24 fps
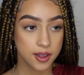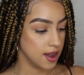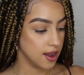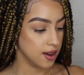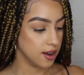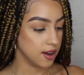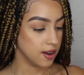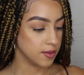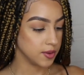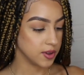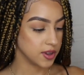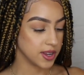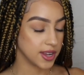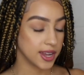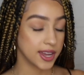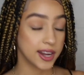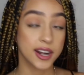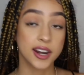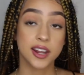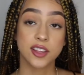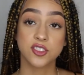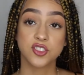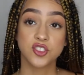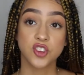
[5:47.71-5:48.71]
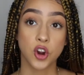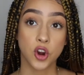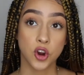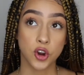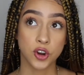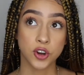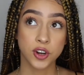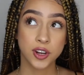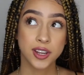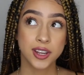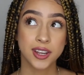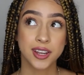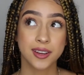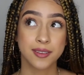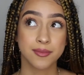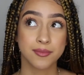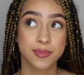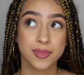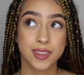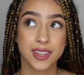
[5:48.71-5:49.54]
You can get it at Target.